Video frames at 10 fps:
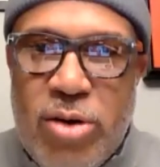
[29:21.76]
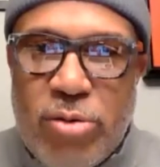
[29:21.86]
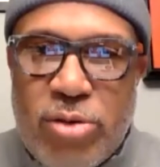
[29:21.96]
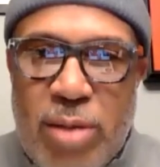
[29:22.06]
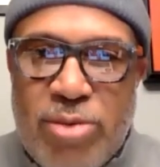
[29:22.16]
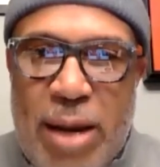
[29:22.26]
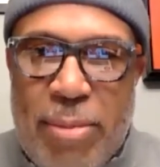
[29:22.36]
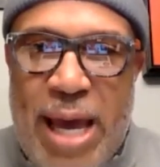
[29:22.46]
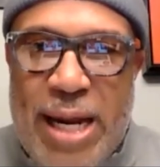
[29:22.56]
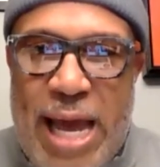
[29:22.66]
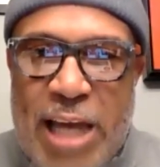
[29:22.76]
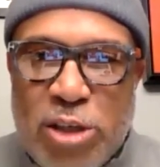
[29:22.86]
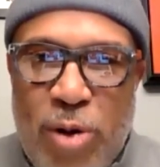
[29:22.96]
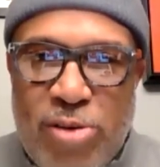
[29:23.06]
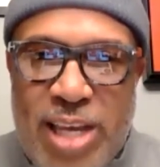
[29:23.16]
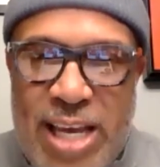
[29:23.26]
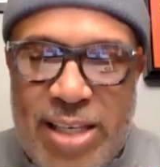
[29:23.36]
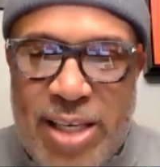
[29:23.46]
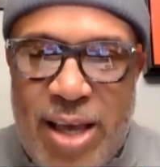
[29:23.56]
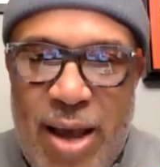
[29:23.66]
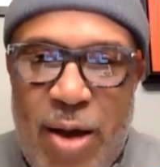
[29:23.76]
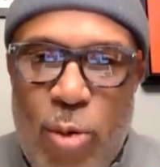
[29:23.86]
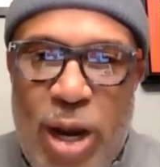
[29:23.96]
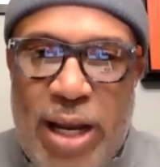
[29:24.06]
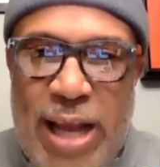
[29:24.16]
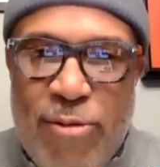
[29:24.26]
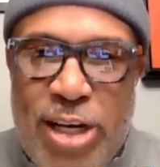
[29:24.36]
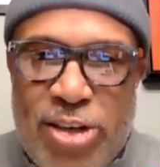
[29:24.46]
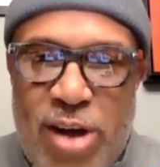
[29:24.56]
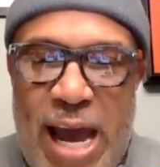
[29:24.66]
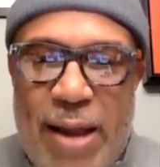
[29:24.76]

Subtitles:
subject matter expertise, where can they reach you at?